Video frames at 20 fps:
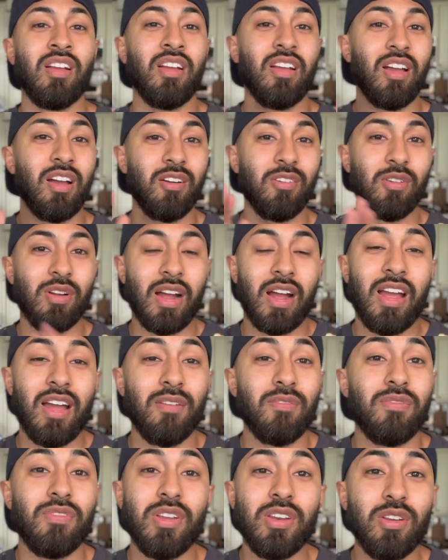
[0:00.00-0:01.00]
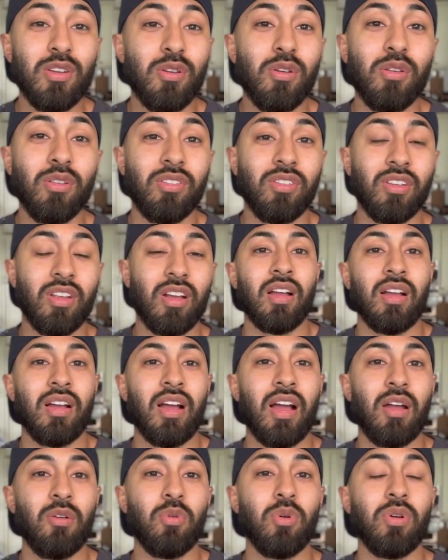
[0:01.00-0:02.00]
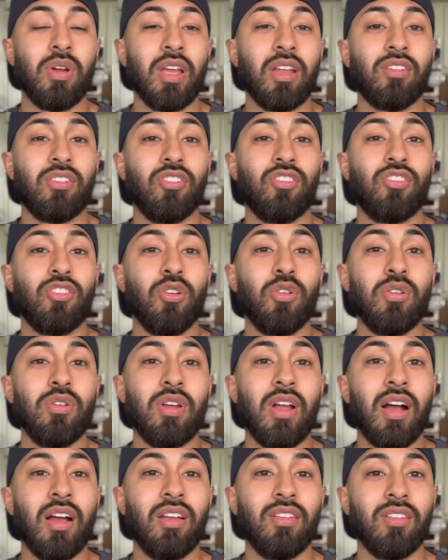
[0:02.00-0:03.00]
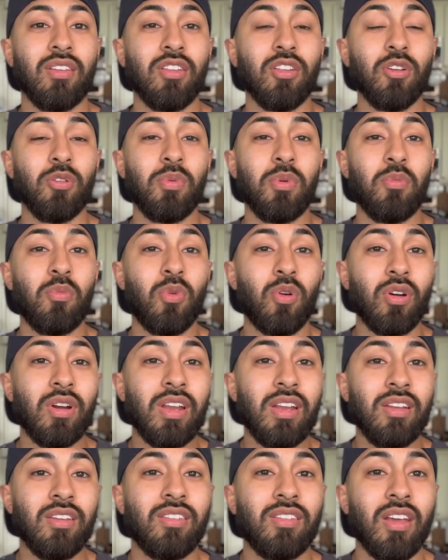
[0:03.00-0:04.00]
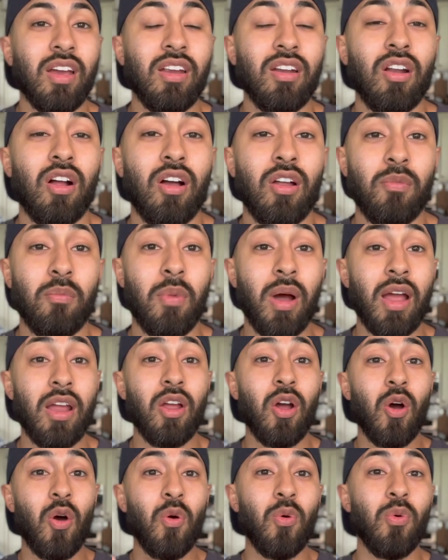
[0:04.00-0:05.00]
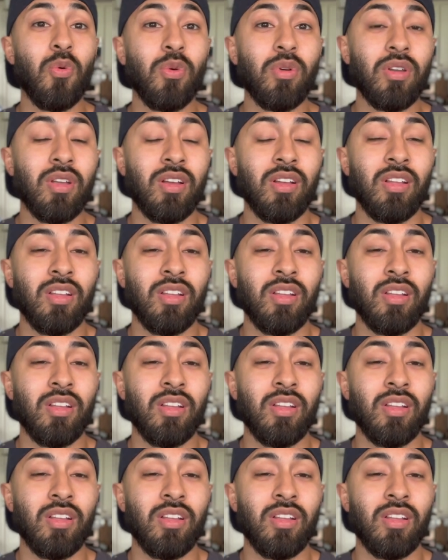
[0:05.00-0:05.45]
I have videos. I will get to show you guys a little bit more insight on my own,